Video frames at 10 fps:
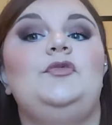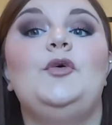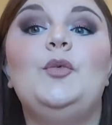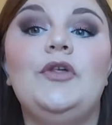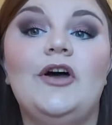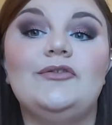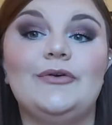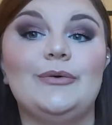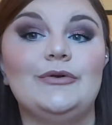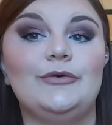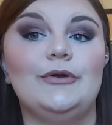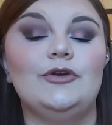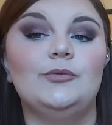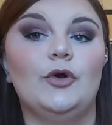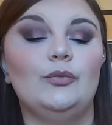without further ado and
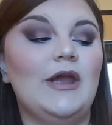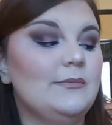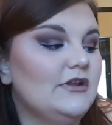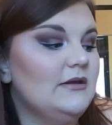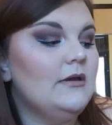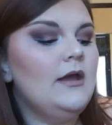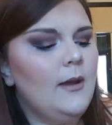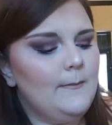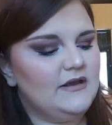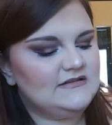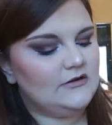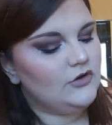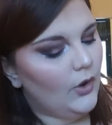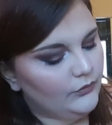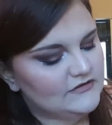no more rambling, because I
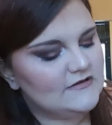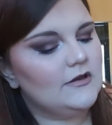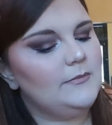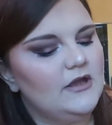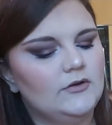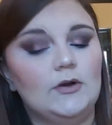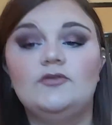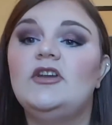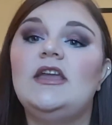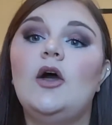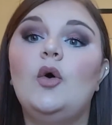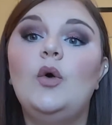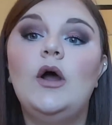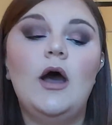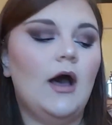know this is going to be a long
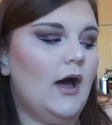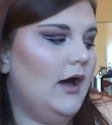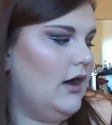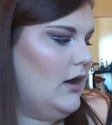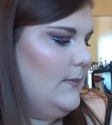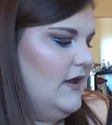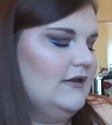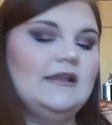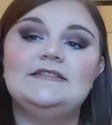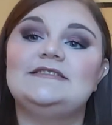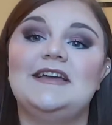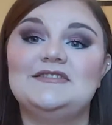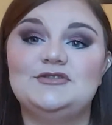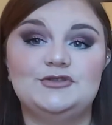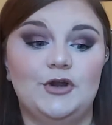video, let's
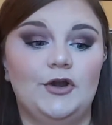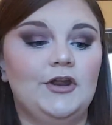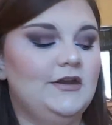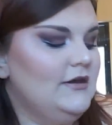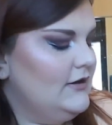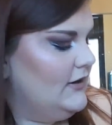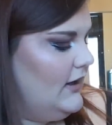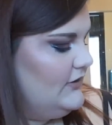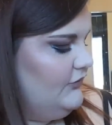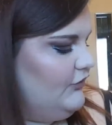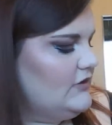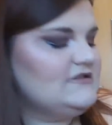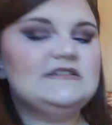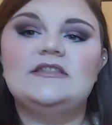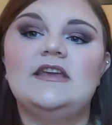get started. The
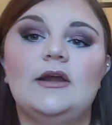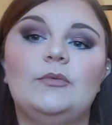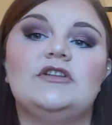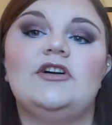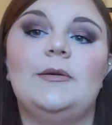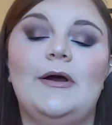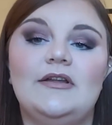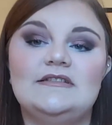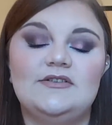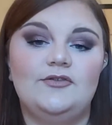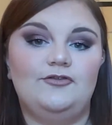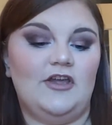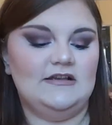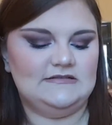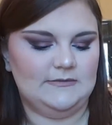first thing I want to talk about is
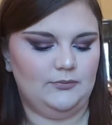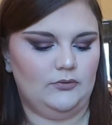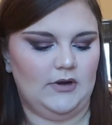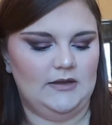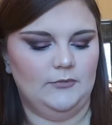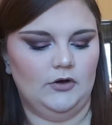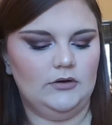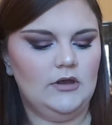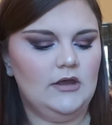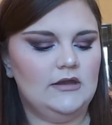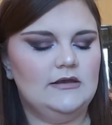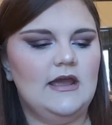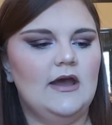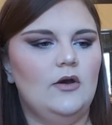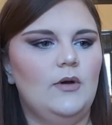face primer.
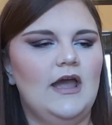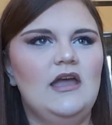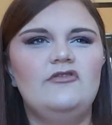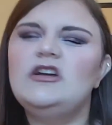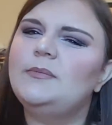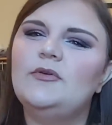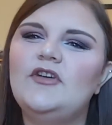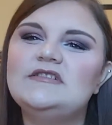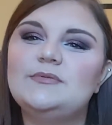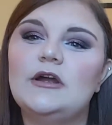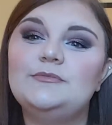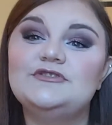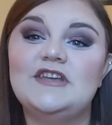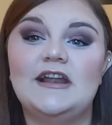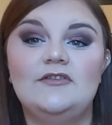Now, I have a couple face
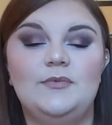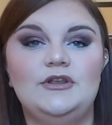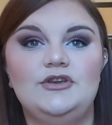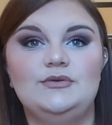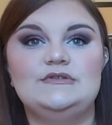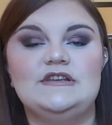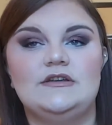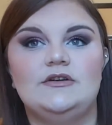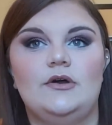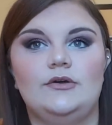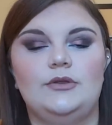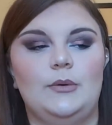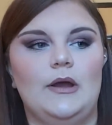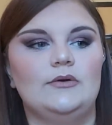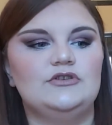primers that I've been using all
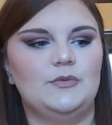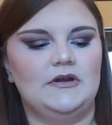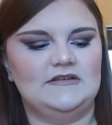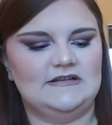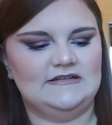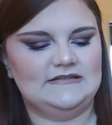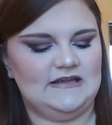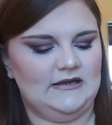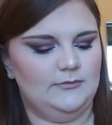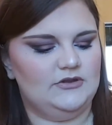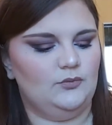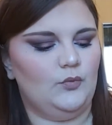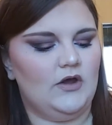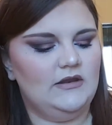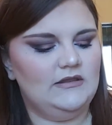throughout 2016, but the
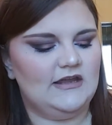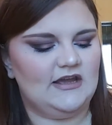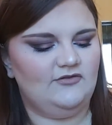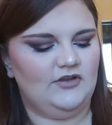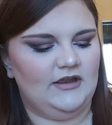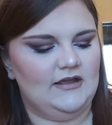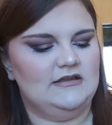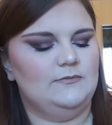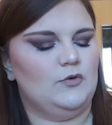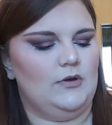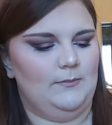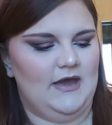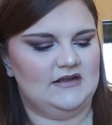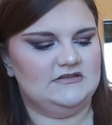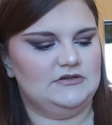one that I feel like I keep going
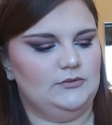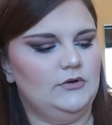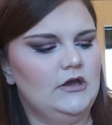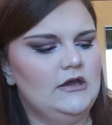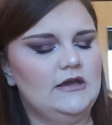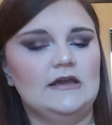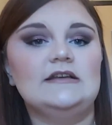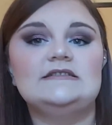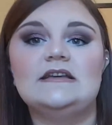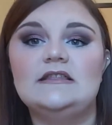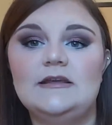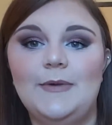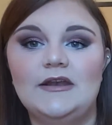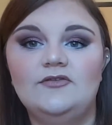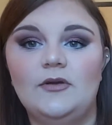back to is the
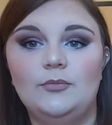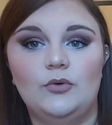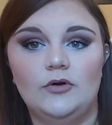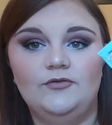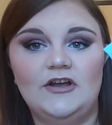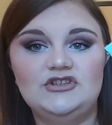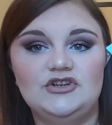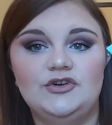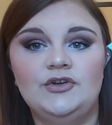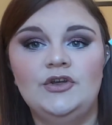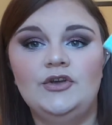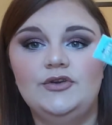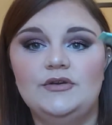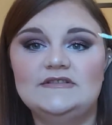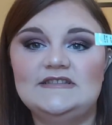Benefit Professional.
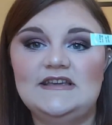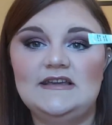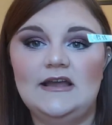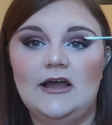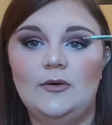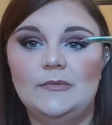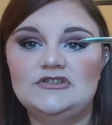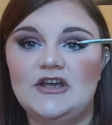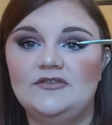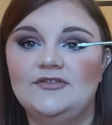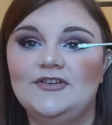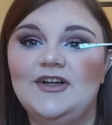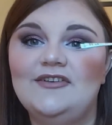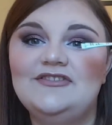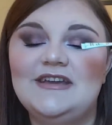You can see how much I've
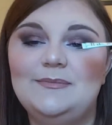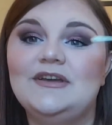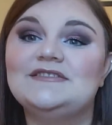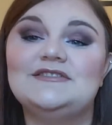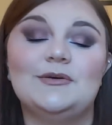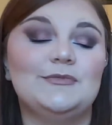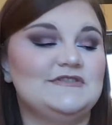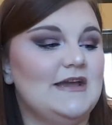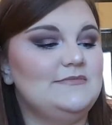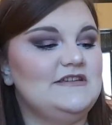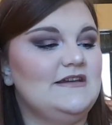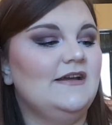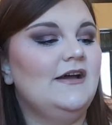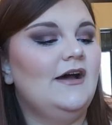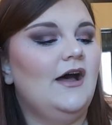loved it because it's almost empty.
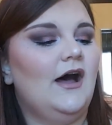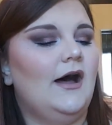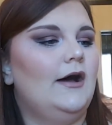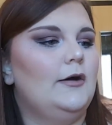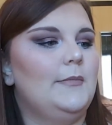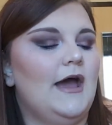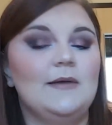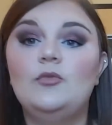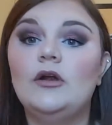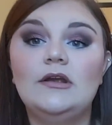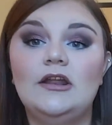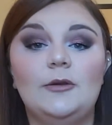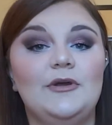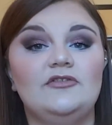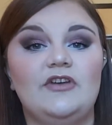I'm wearing it
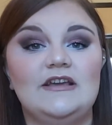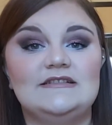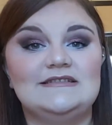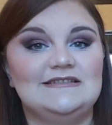on my face